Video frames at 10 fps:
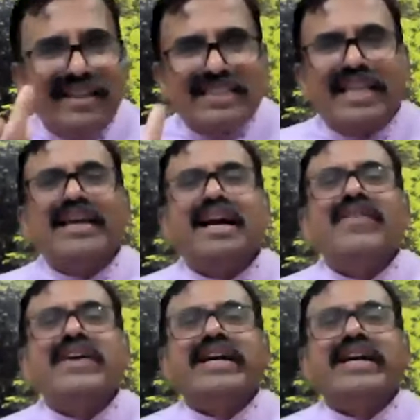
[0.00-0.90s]
There's nothing
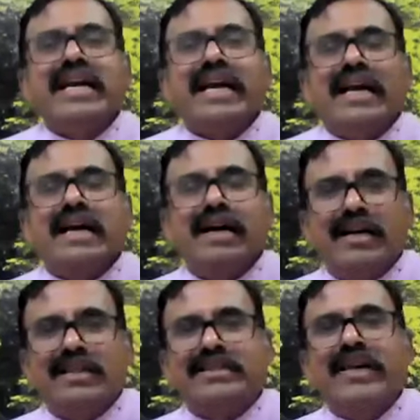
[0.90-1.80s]
called witnessing.
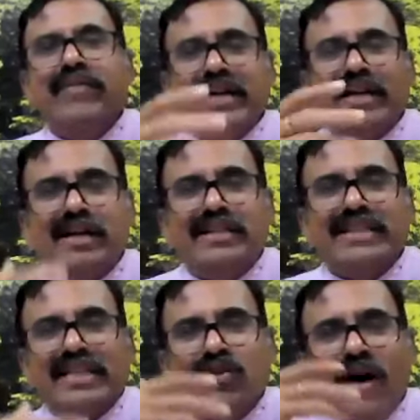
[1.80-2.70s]

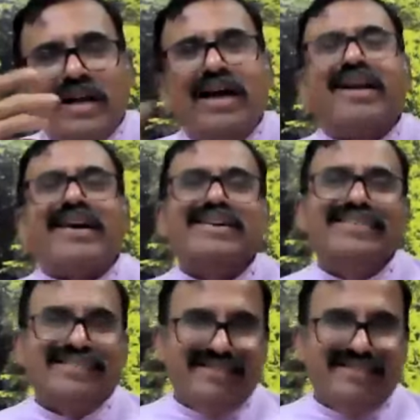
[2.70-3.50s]
No other.